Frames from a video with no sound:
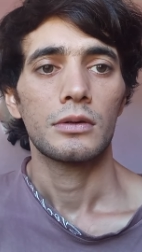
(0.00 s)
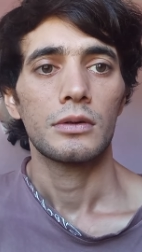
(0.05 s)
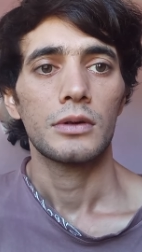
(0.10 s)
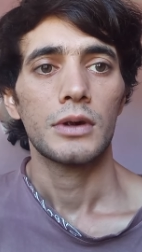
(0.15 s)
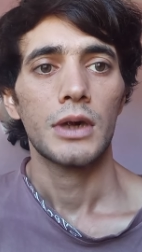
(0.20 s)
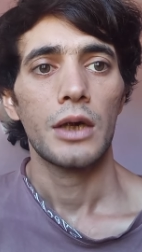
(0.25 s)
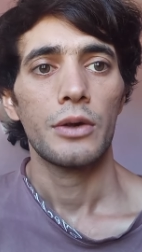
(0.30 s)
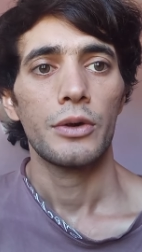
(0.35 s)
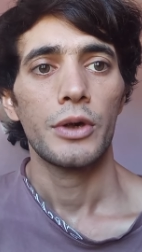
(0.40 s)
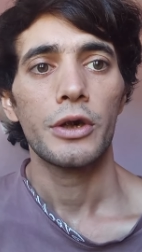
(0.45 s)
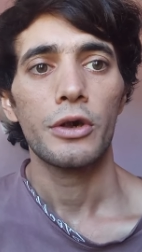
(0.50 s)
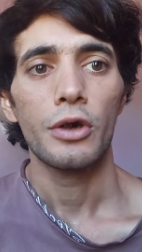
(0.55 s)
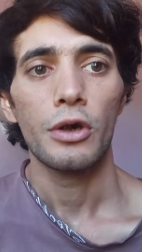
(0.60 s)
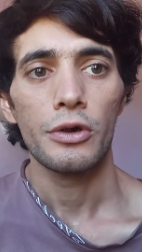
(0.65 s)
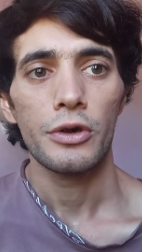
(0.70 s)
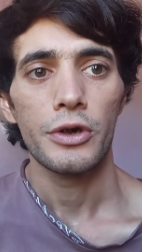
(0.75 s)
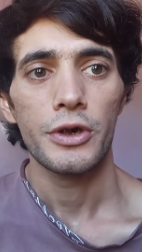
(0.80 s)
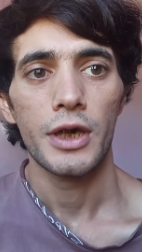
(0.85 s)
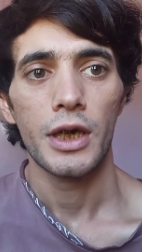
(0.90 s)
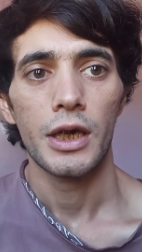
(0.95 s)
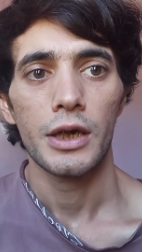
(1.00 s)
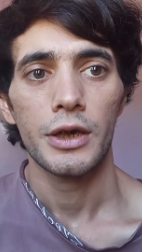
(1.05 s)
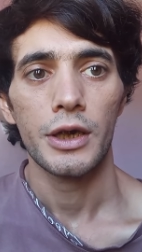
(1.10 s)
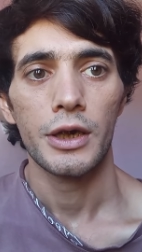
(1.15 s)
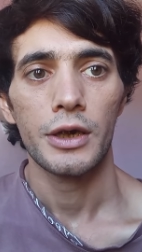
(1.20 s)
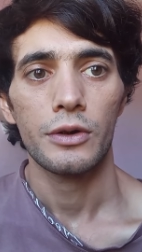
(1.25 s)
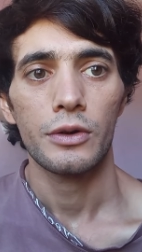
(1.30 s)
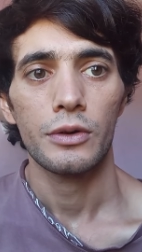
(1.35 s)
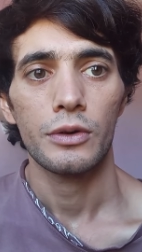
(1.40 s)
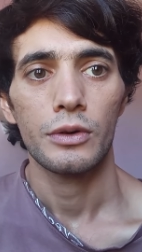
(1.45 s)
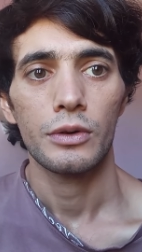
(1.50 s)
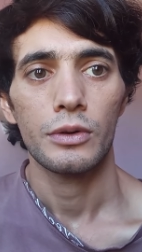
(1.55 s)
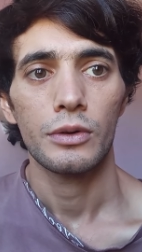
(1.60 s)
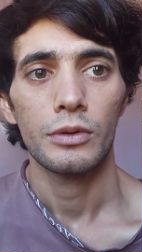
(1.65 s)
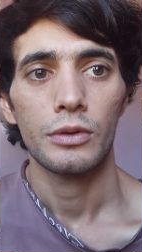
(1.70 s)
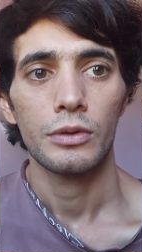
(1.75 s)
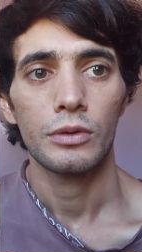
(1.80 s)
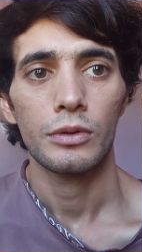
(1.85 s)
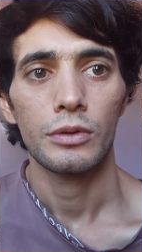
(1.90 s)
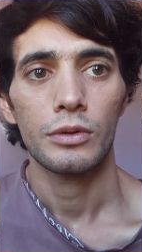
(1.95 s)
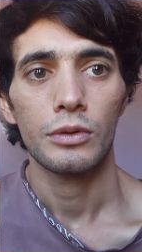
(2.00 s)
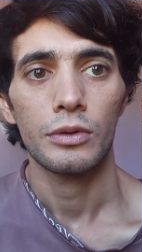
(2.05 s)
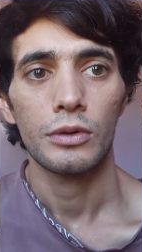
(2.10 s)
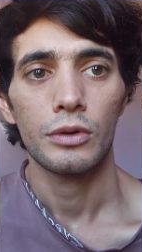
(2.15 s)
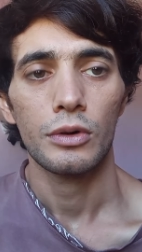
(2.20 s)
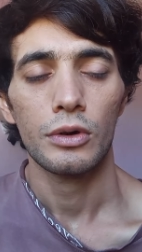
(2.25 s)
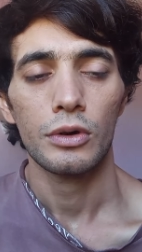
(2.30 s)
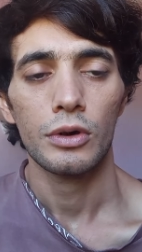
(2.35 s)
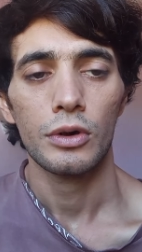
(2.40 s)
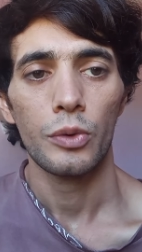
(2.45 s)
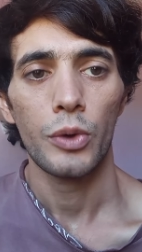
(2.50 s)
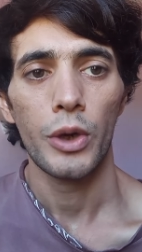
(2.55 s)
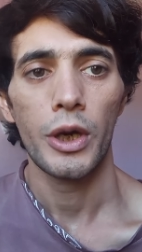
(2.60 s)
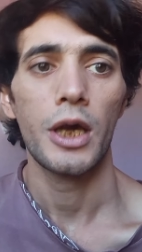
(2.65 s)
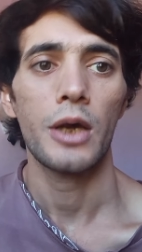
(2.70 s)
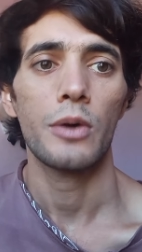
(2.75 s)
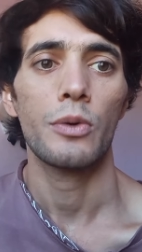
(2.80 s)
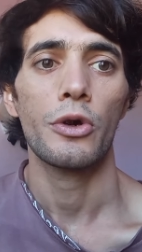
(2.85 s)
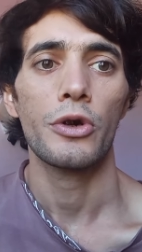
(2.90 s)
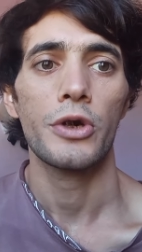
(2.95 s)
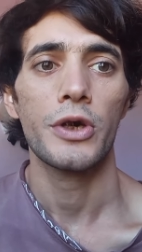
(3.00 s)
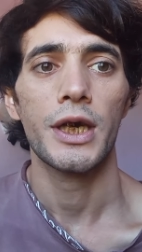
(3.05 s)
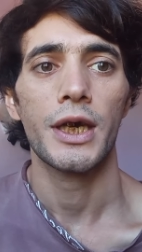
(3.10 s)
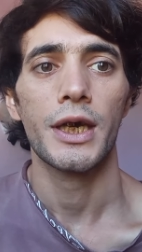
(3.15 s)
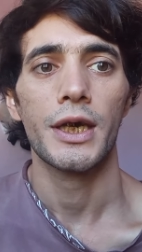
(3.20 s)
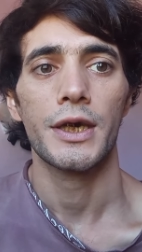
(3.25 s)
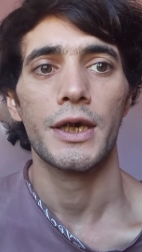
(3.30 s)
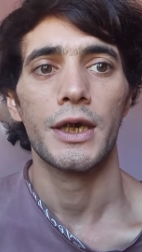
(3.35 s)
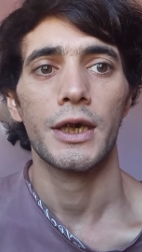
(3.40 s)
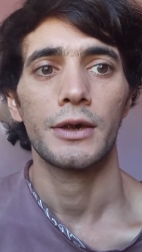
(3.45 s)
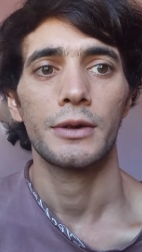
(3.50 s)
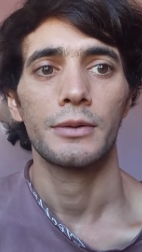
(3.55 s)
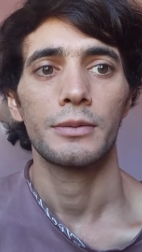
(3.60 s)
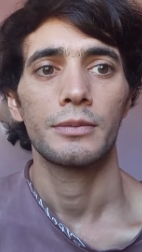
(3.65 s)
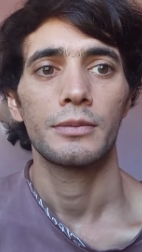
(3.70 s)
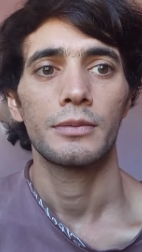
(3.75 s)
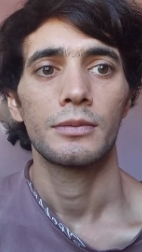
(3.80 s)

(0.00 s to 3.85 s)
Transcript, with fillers: Now it all started when I was 16.